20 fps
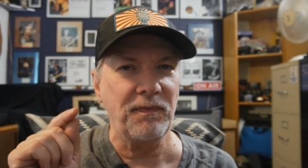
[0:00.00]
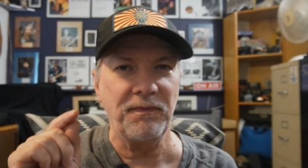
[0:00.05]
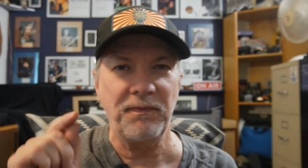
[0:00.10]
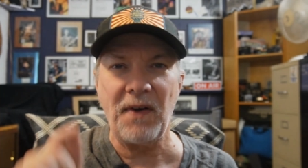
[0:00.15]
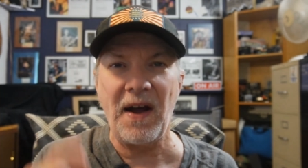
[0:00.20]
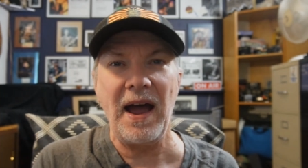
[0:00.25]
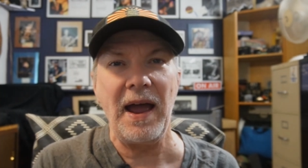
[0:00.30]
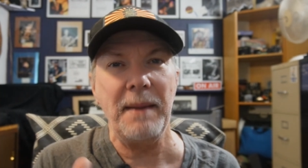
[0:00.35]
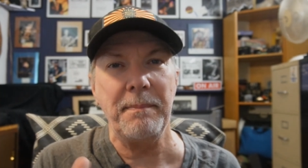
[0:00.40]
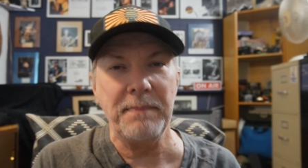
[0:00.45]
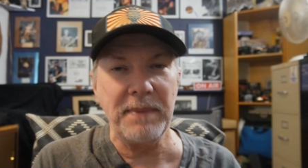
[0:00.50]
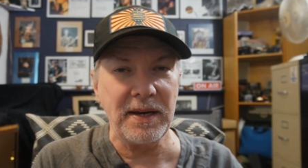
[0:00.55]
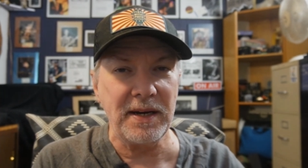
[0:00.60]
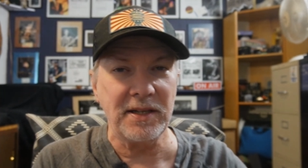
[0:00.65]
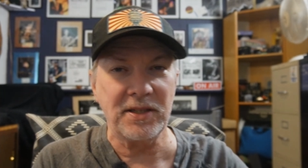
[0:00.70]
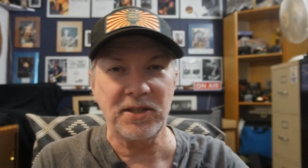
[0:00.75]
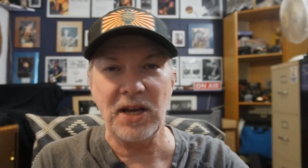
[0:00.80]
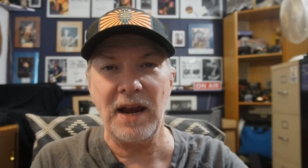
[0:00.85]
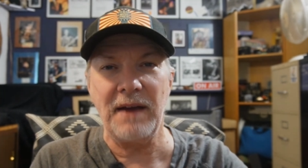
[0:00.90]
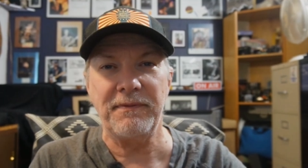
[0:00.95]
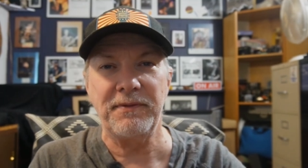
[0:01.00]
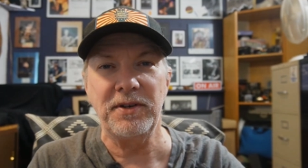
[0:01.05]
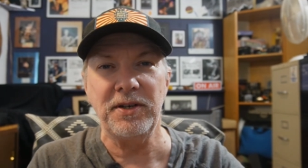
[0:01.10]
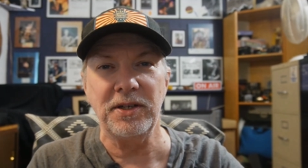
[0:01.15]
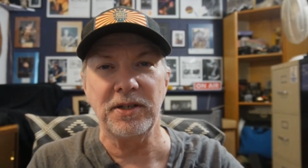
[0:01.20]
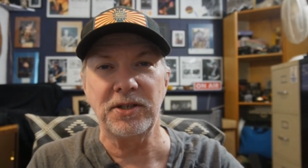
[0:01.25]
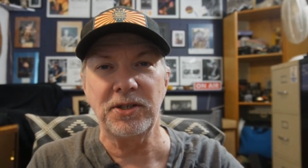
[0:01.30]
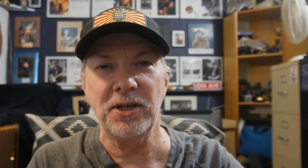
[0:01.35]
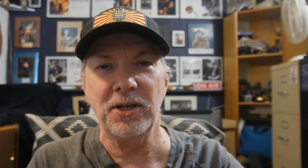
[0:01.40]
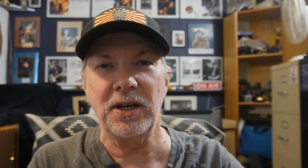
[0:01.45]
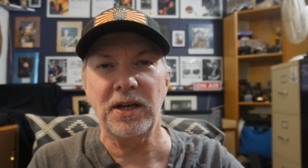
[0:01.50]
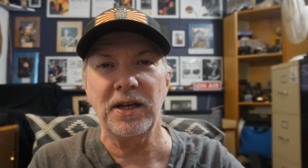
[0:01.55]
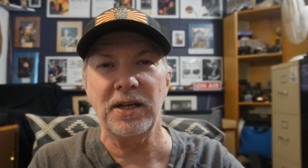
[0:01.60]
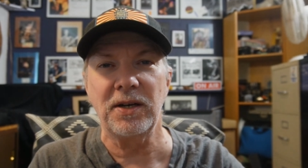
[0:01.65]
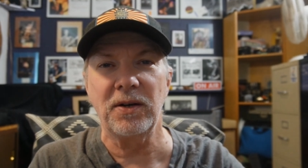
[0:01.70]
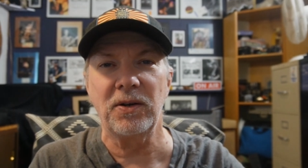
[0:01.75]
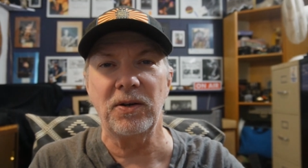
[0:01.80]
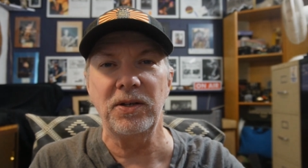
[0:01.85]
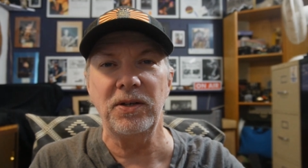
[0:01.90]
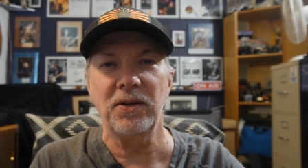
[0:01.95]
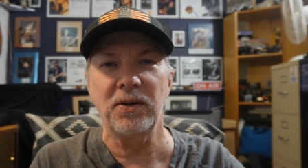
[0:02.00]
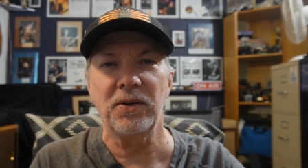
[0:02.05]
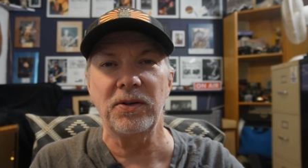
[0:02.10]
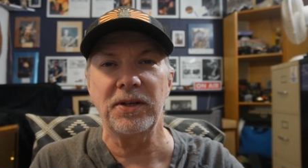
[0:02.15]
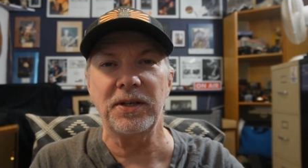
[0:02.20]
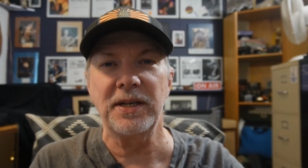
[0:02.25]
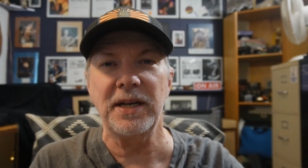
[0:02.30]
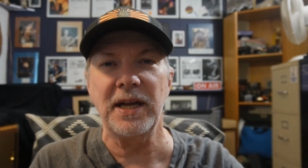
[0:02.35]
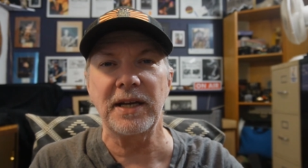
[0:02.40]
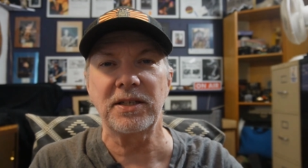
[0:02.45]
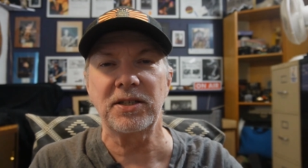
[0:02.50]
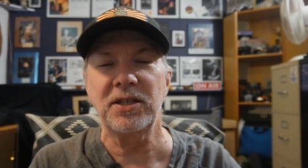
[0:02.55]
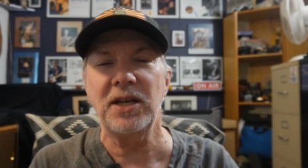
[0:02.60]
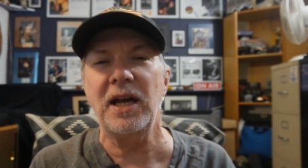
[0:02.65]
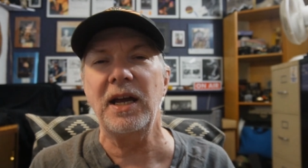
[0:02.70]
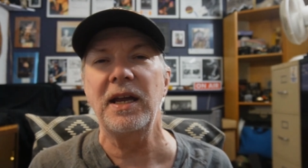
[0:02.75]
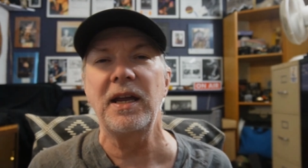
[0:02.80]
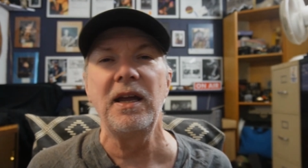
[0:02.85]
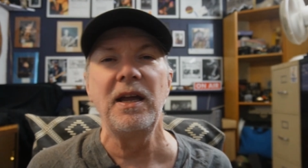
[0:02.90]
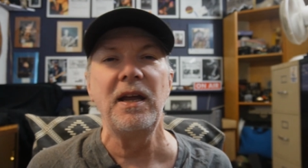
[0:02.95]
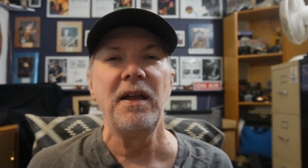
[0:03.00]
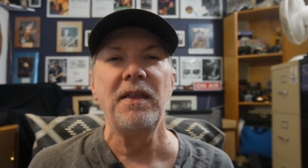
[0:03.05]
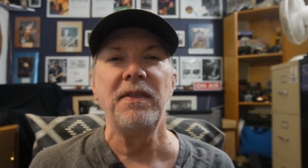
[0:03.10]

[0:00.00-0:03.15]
5 minutes after you took it or the next day.